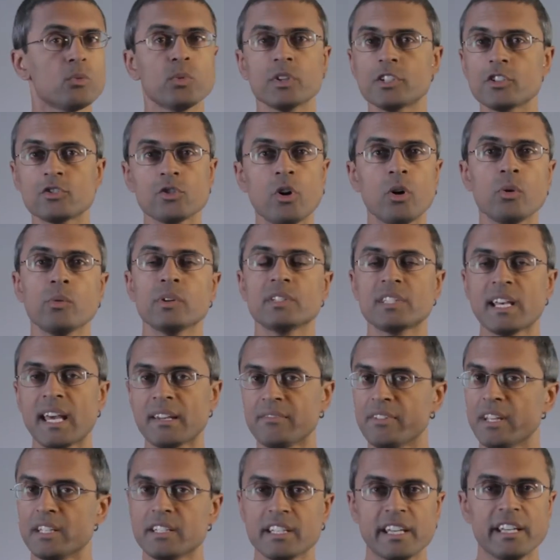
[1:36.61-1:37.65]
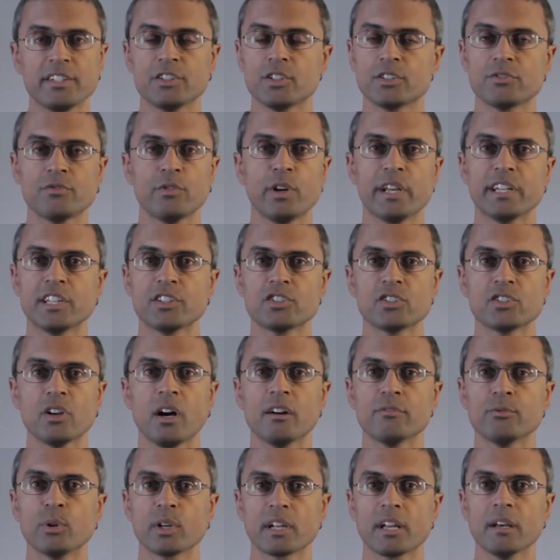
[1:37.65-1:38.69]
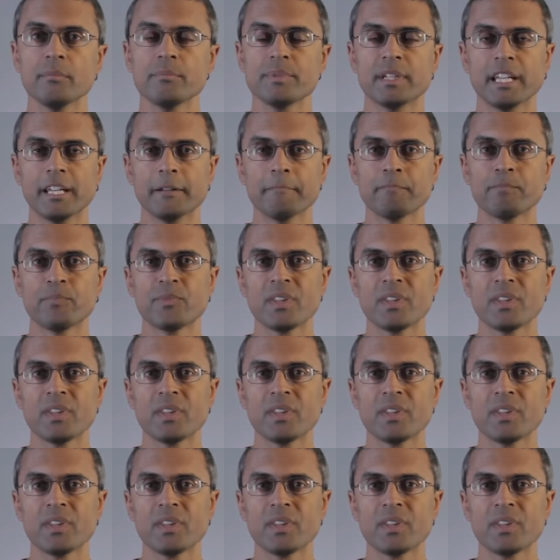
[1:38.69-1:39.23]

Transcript: which is always advantageous for any software company.